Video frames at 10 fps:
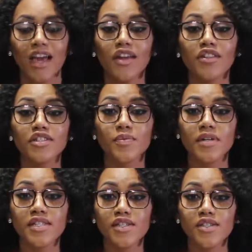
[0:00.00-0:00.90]
In other
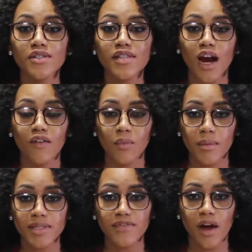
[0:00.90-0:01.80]
sports news, our
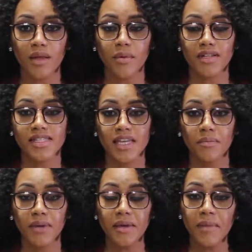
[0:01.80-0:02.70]
women's volleyball
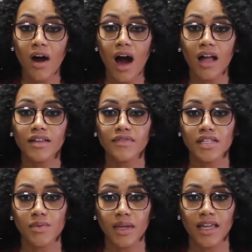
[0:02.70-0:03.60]
team beat Mount Olive
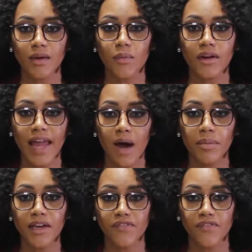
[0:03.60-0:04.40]
this week and will now be